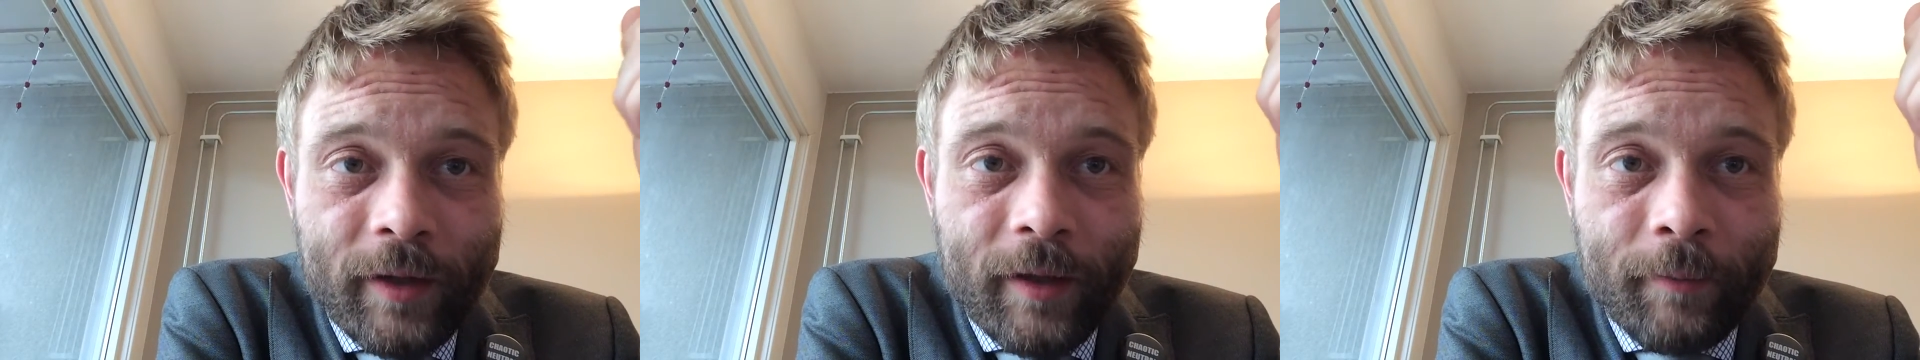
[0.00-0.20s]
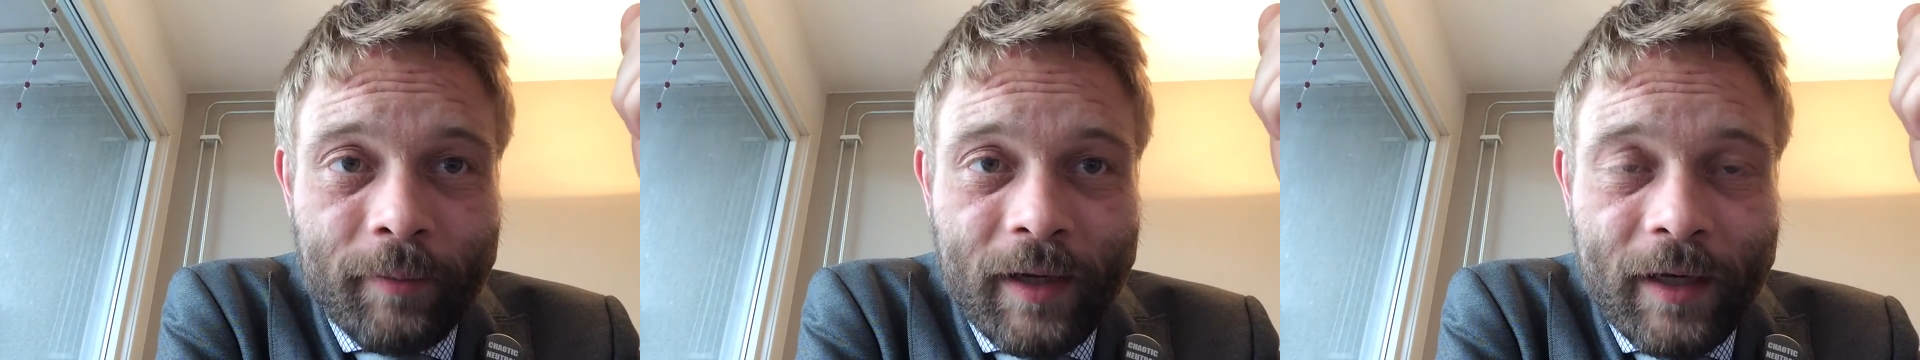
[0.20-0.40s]

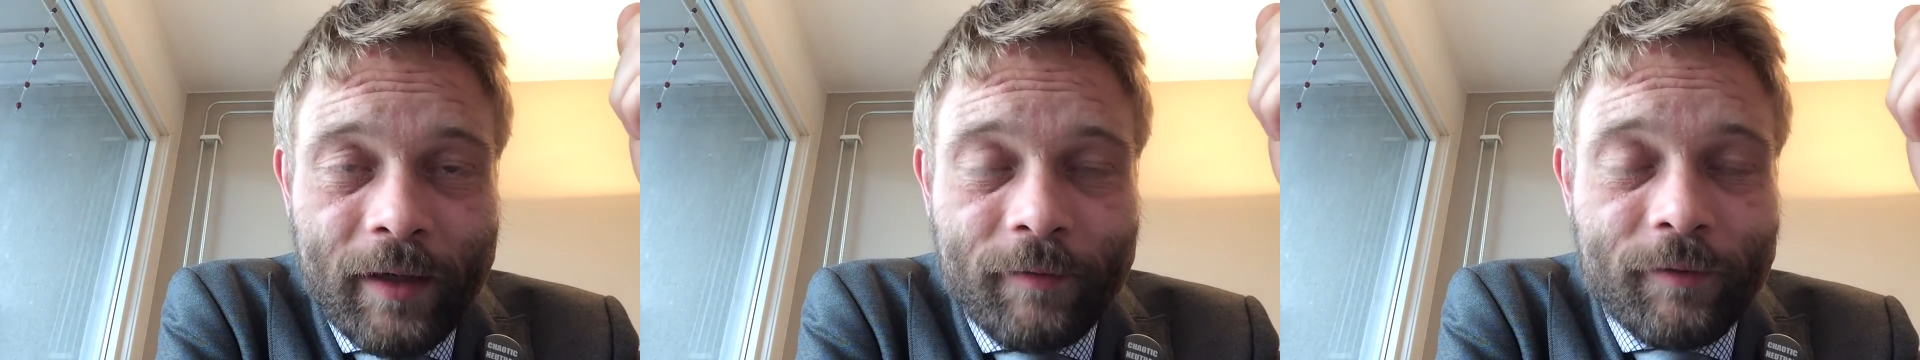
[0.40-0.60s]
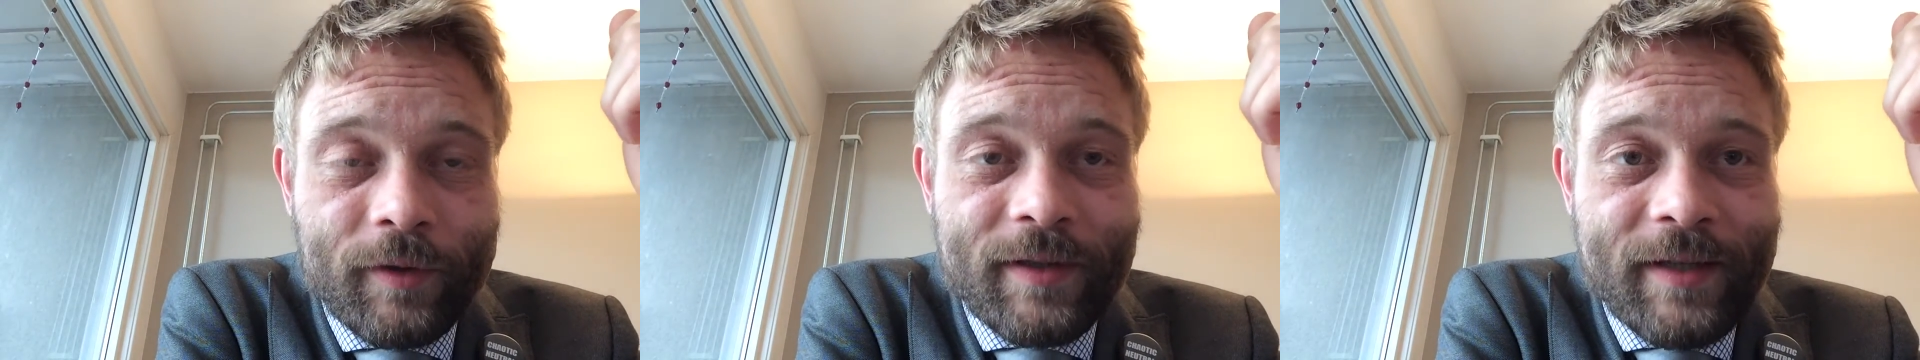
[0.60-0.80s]

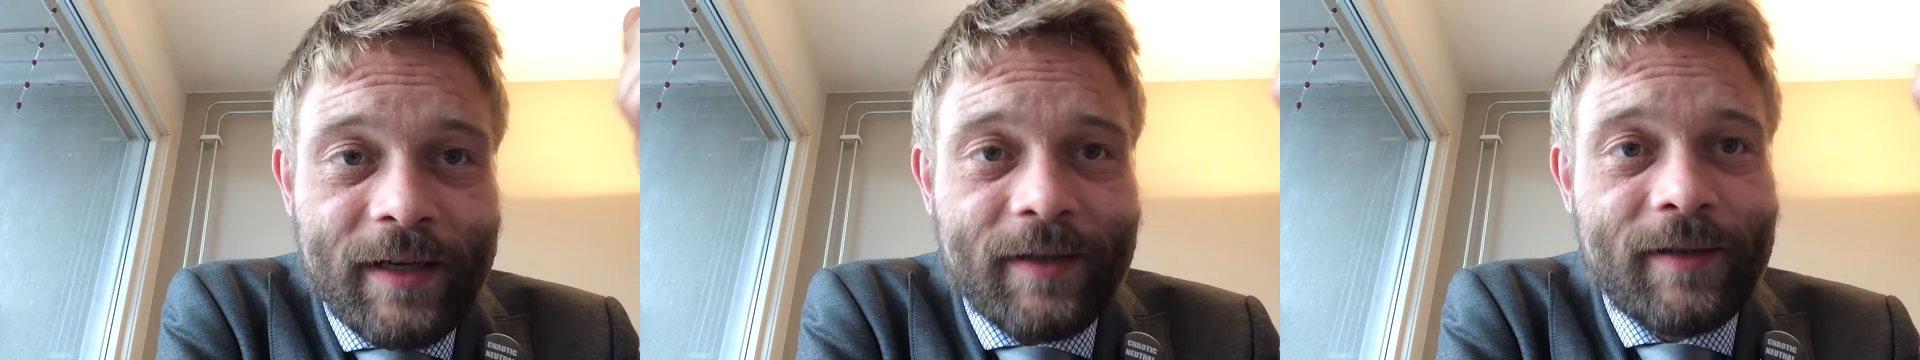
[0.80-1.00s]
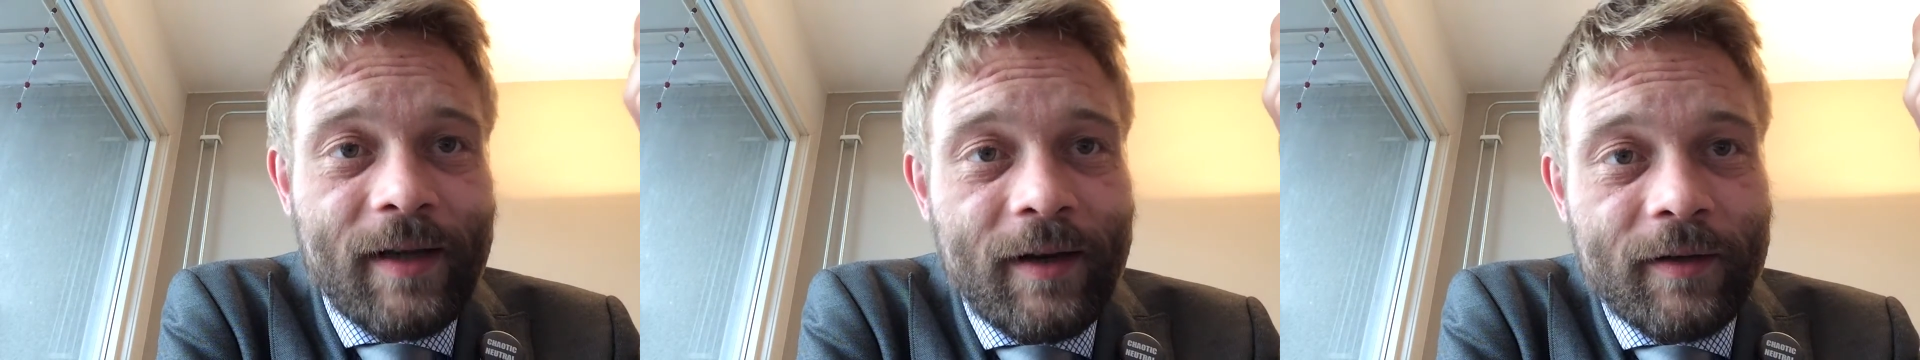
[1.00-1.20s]
campaign for
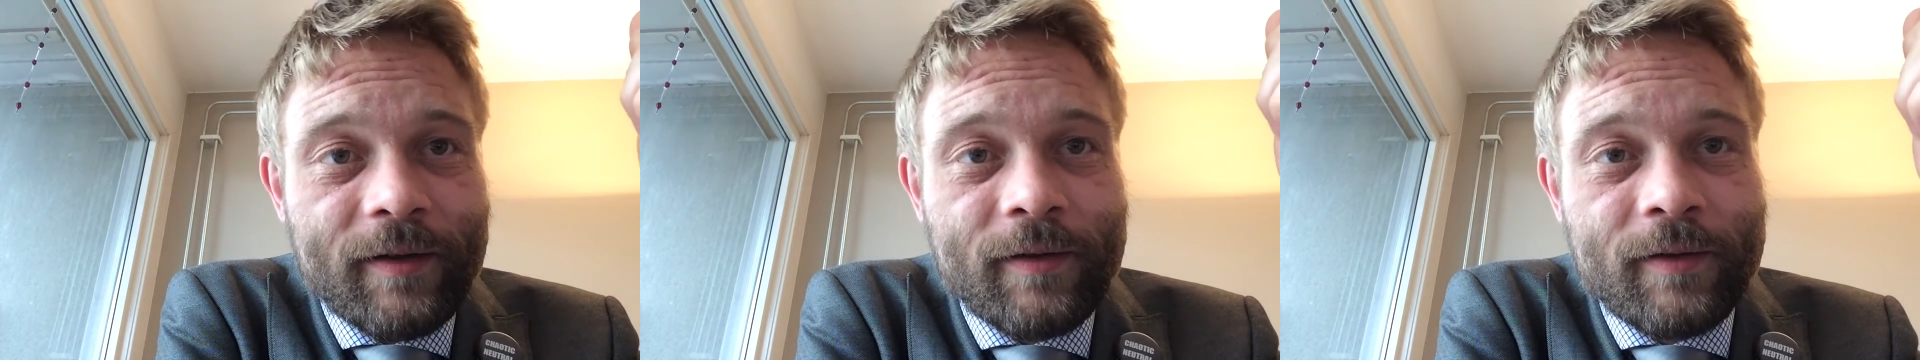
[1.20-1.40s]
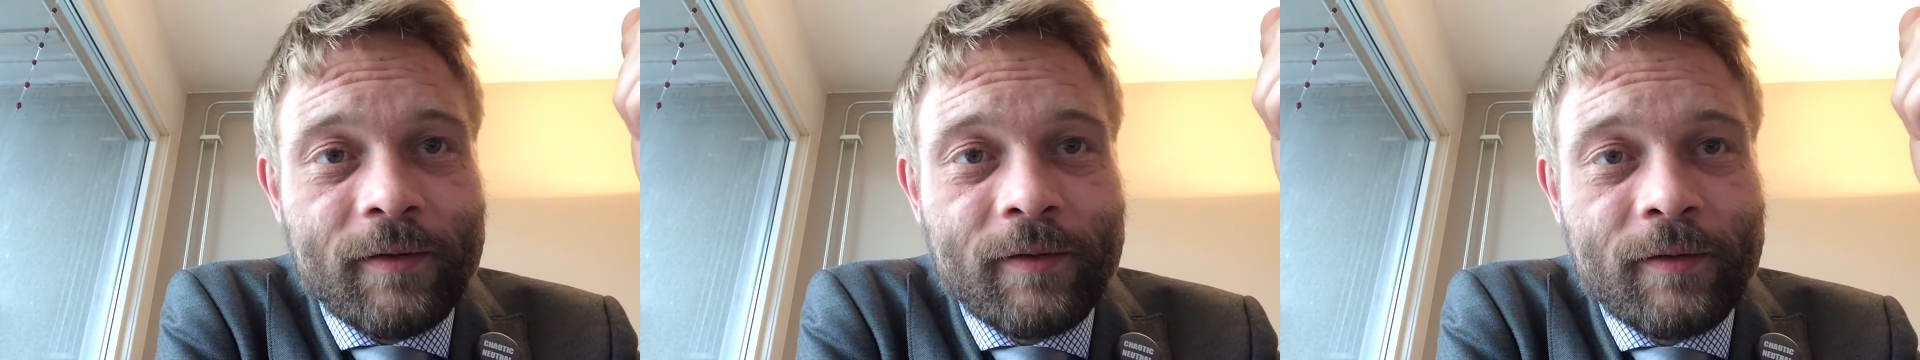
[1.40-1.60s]
6
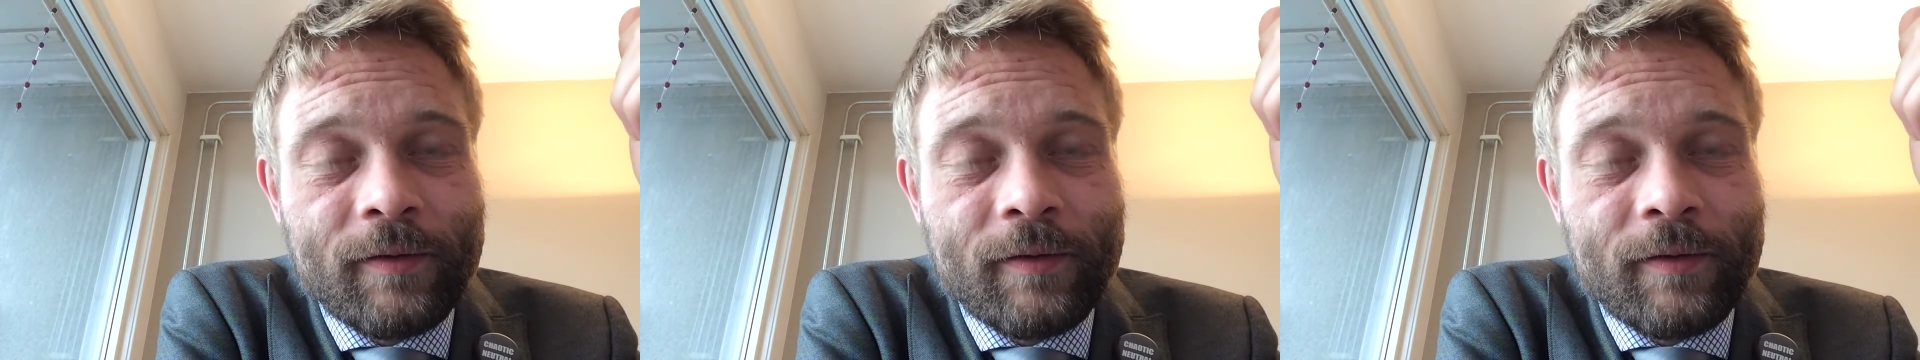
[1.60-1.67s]
years.